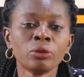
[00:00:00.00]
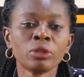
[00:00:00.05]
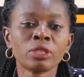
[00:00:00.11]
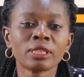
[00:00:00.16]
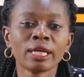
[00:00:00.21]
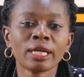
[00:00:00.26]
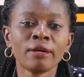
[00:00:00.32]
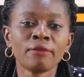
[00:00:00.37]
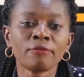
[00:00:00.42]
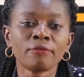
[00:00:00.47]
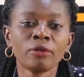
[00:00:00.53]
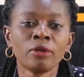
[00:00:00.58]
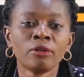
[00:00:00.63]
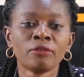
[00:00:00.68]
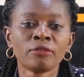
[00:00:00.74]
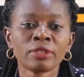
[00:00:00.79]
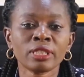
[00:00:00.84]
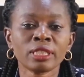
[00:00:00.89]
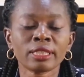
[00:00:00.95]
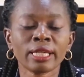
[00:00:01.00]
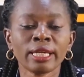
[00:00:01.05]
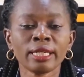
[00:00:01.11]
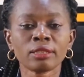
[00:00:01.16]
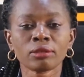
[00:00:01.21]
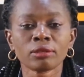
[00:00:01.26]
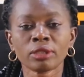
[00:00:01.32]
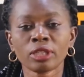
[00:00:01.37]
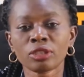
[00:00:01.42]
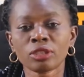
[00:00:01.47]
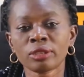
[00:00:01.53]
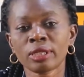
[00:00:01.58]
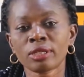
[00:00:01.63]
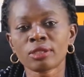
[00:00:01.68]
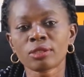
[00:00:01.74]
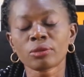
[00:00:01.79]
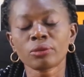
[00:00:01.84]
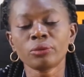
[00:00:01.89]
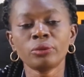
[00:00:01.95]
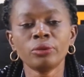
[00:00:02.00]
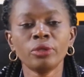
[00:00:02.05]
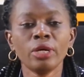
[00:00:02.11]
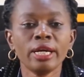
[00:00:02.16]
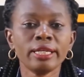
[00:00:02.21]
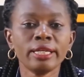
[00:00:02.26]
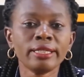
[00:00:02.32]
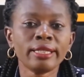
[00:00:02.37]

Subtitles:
staff of CITA International School.